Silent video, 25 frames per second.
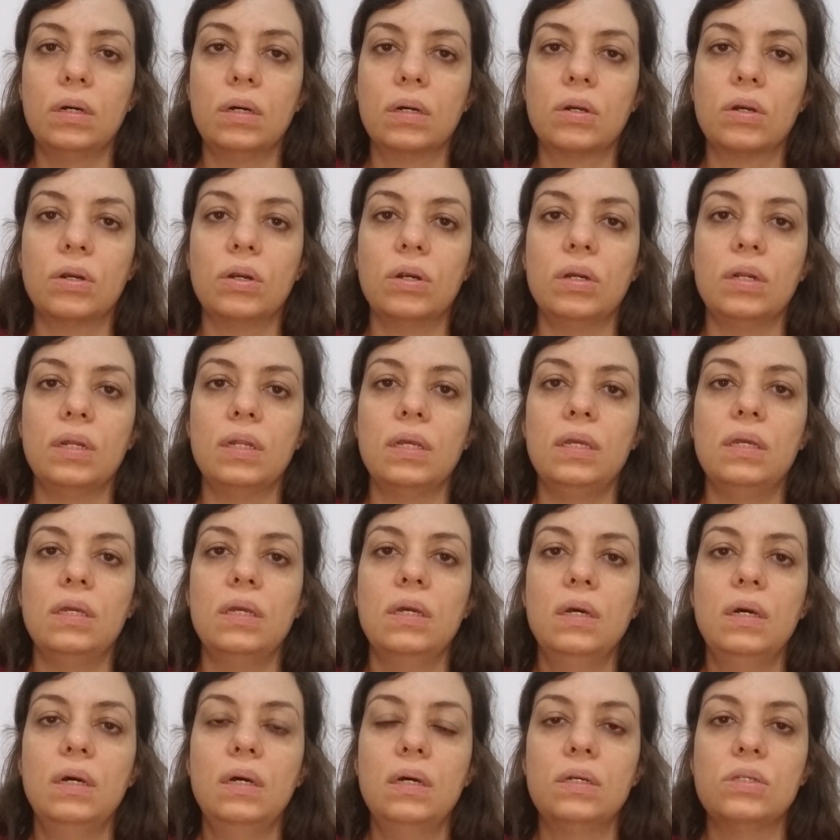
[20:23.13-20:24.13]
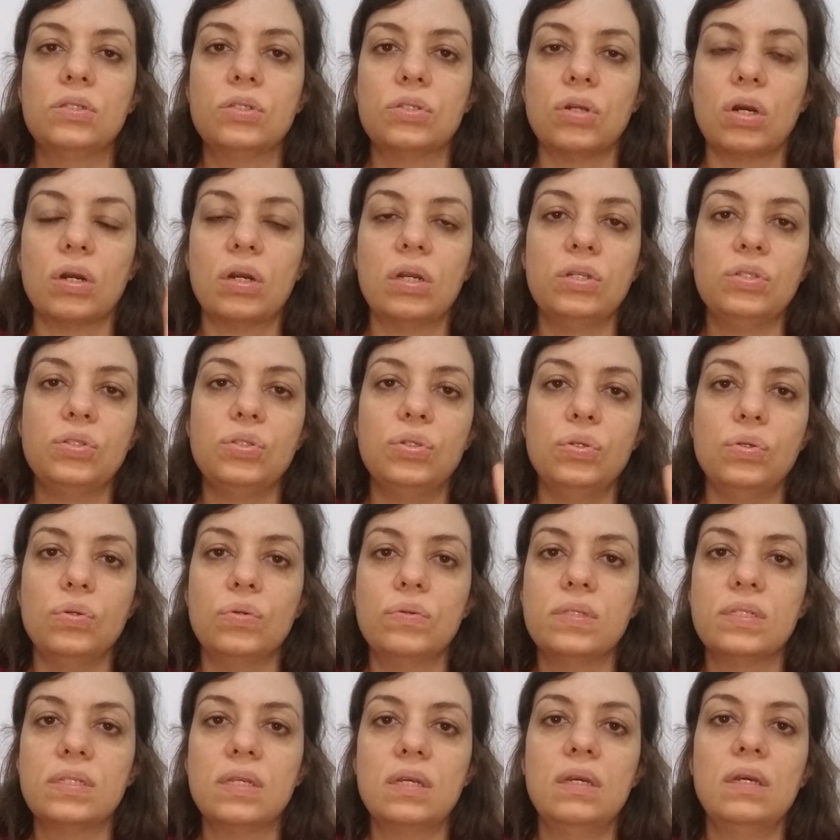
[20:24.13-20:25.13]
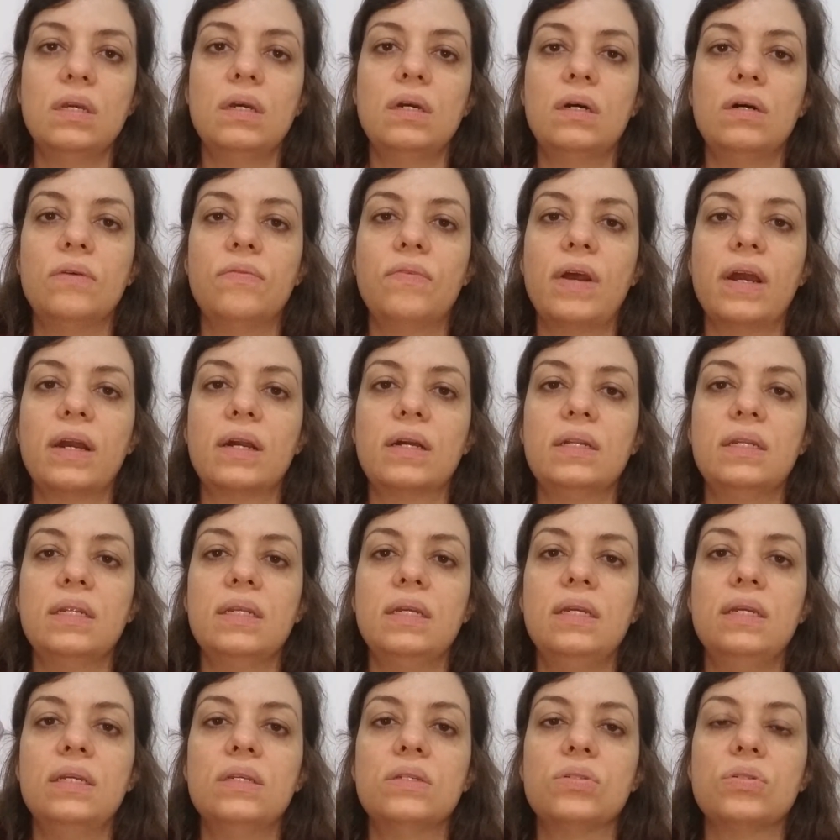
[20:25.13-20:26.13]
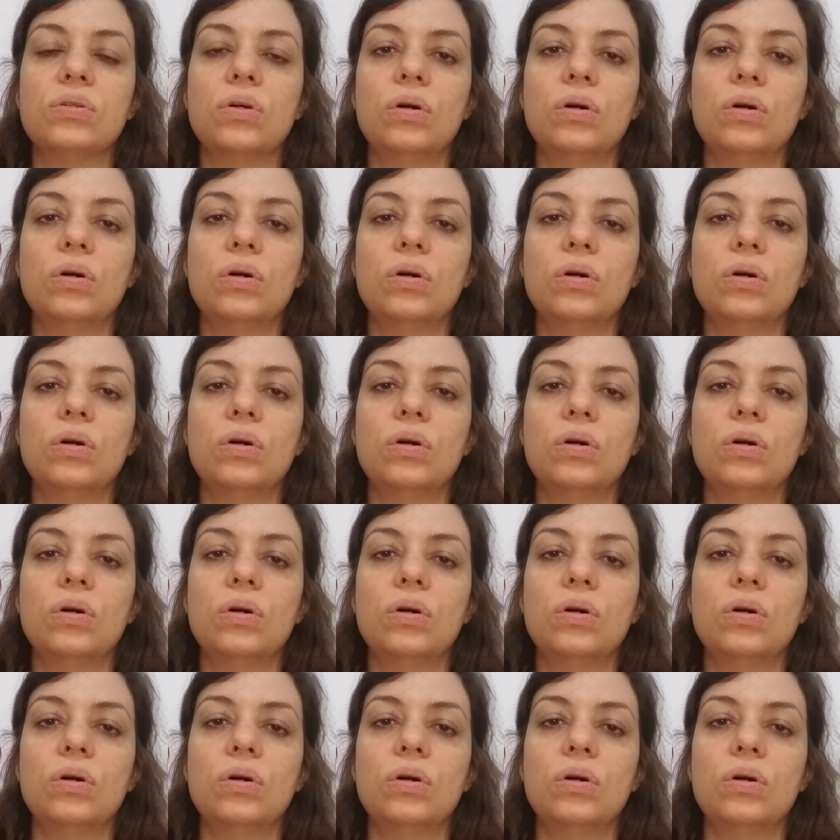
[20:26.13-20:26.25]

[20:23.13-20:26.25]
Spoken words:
currently starting to use it regularly.